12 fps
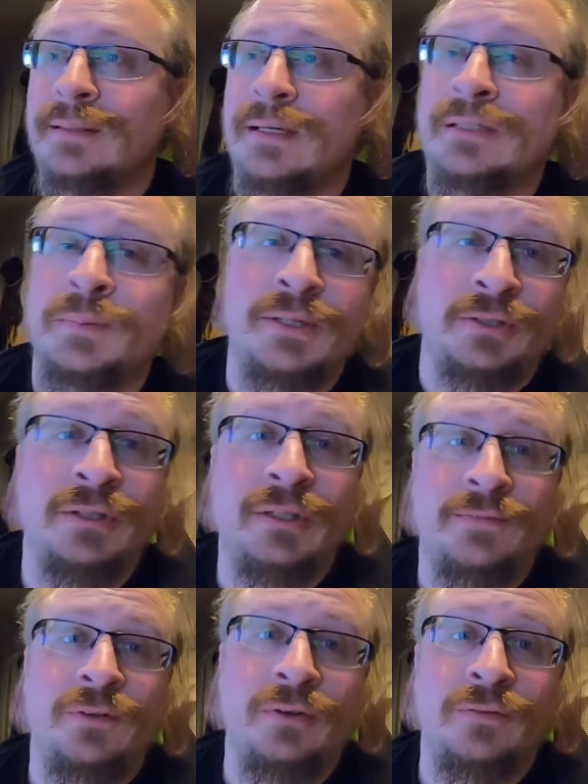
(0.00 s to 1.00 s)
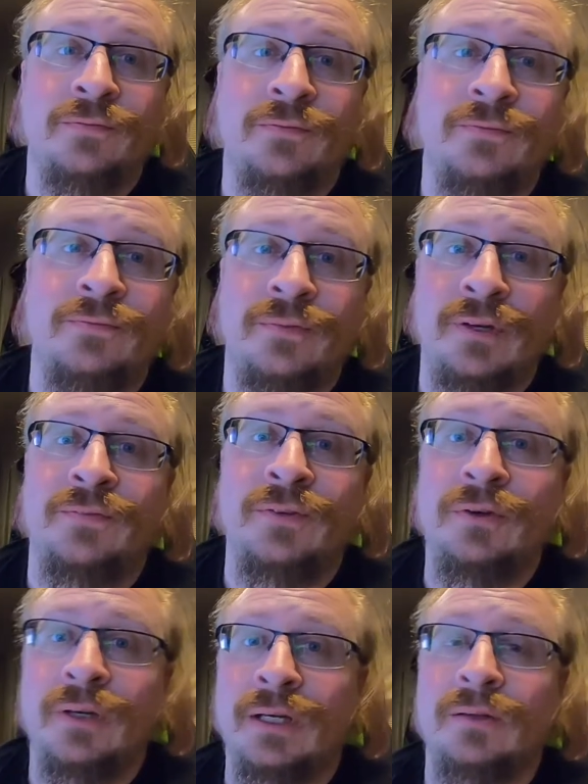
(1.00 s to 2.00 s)
especially if you
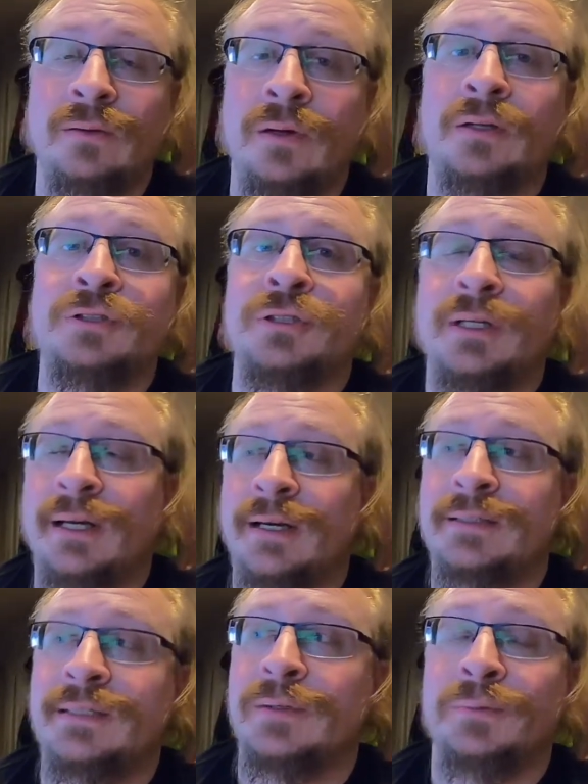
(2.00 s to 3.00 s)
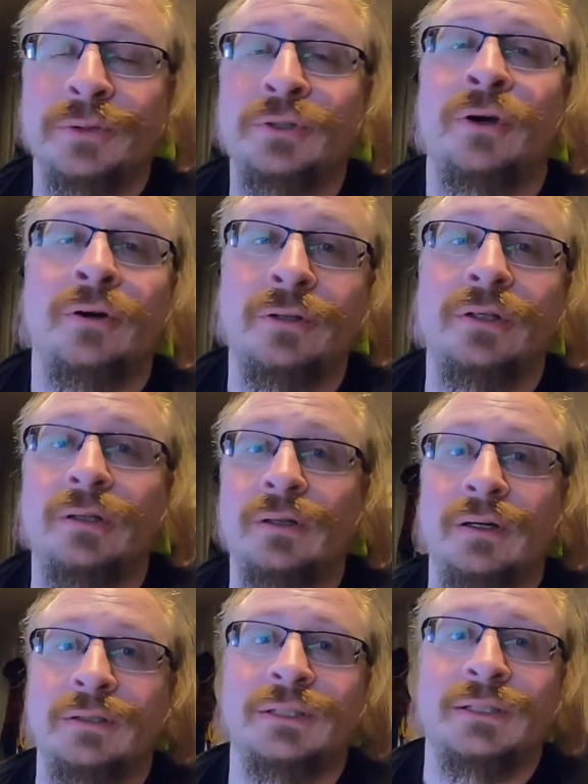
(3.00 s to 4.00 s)
can get a launch that has a return to
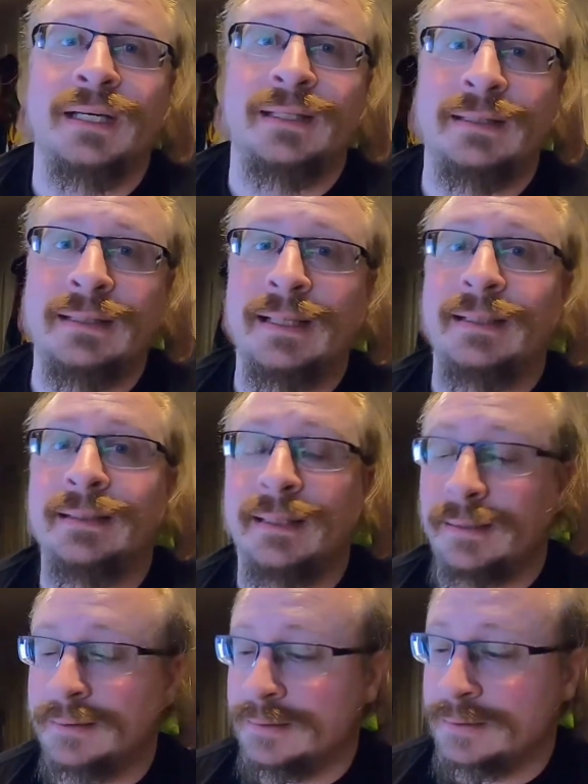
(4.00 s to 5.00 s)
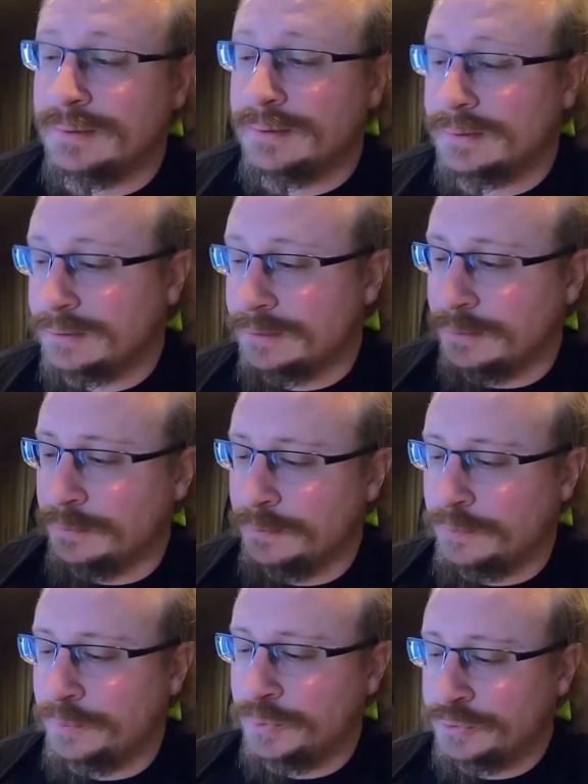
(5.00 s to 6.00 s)
launch site landing. So the
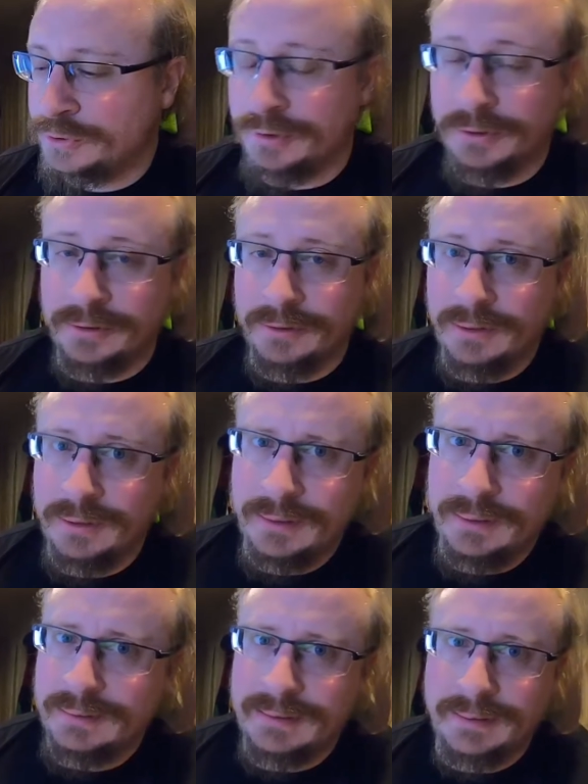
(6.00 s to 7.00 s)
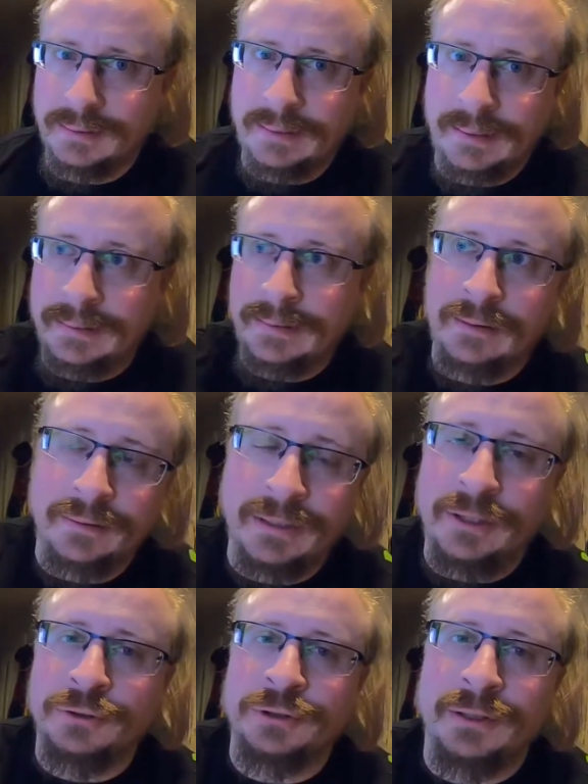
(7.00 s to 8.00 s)
booster didn't land out in
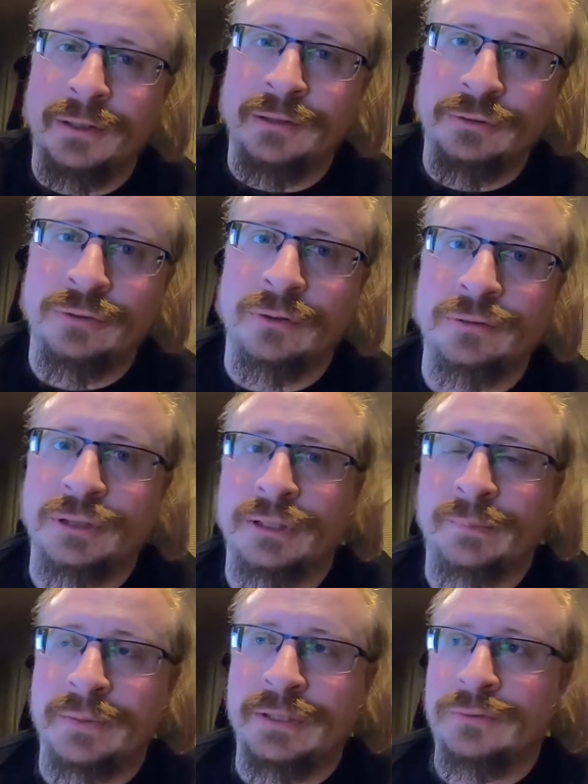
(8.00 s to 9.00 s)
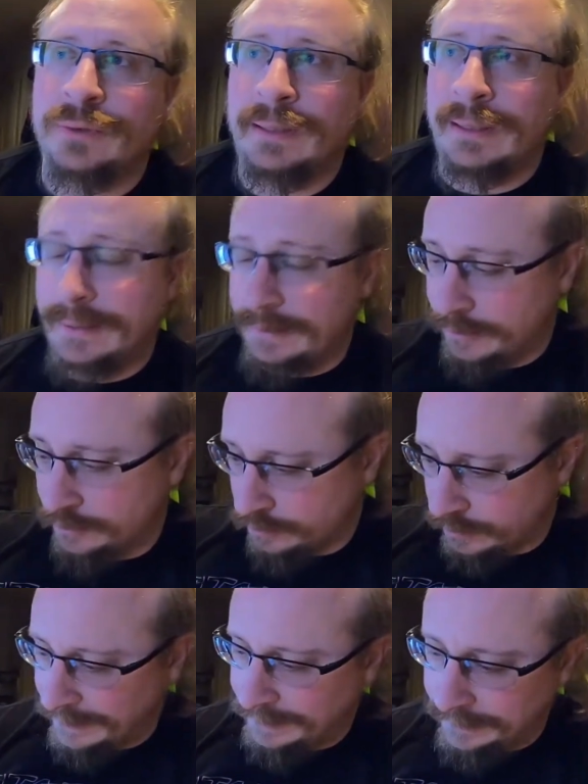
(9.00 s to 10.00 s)
the ocean on a drone ship. This one landed
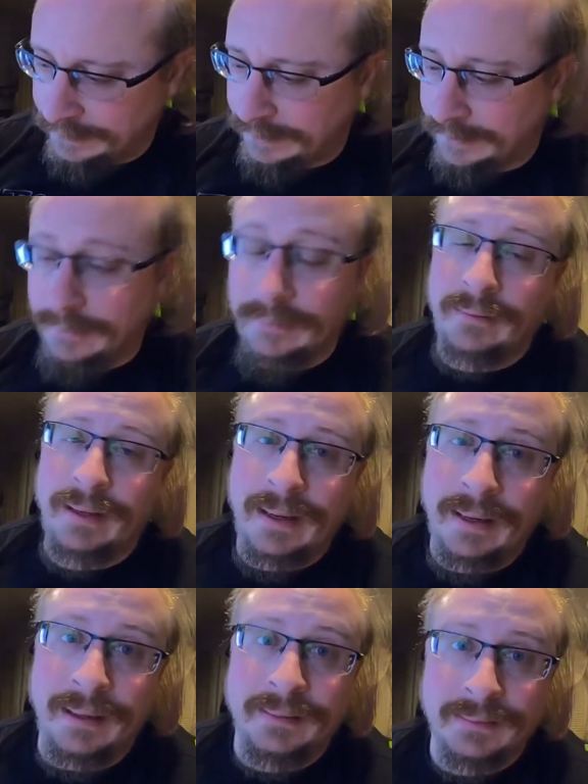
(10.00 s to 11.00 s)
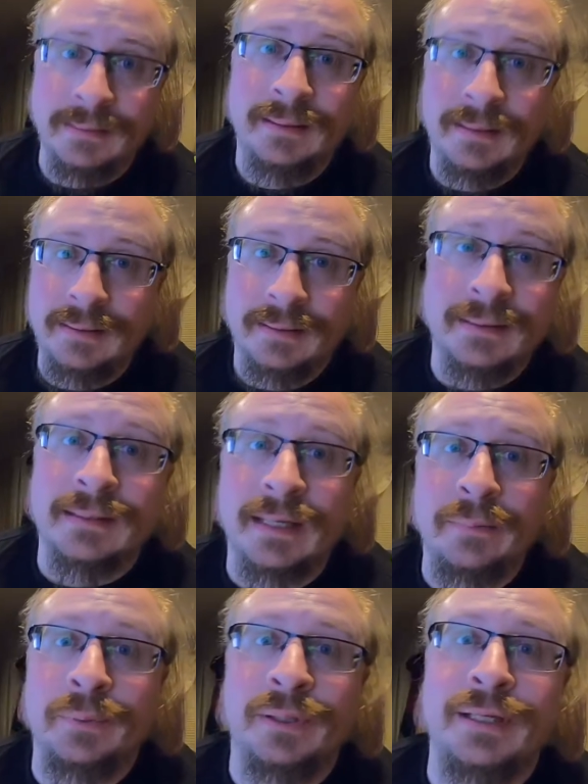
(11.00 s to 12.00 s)
right there at the
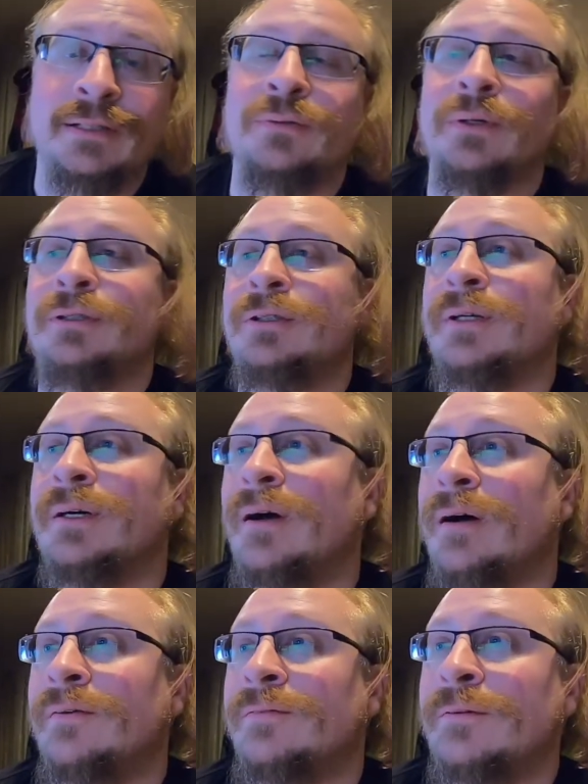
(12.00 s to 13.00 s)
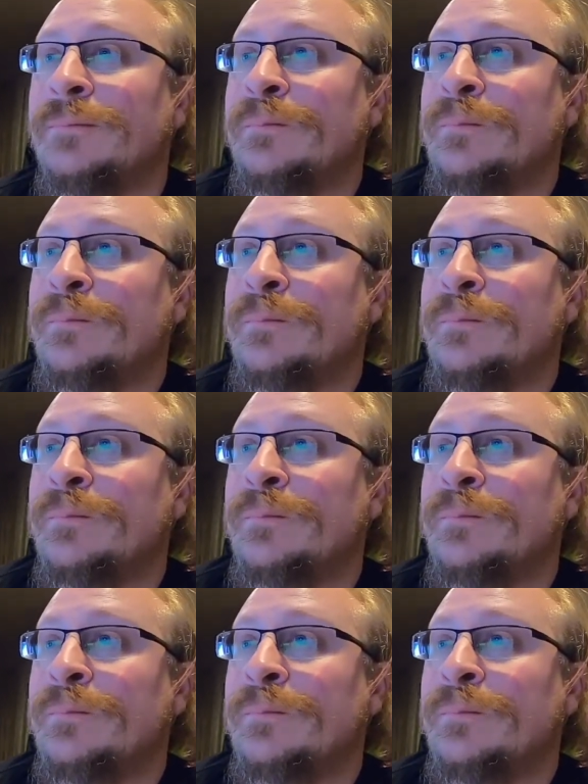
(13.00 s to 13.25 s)
same place where it took off.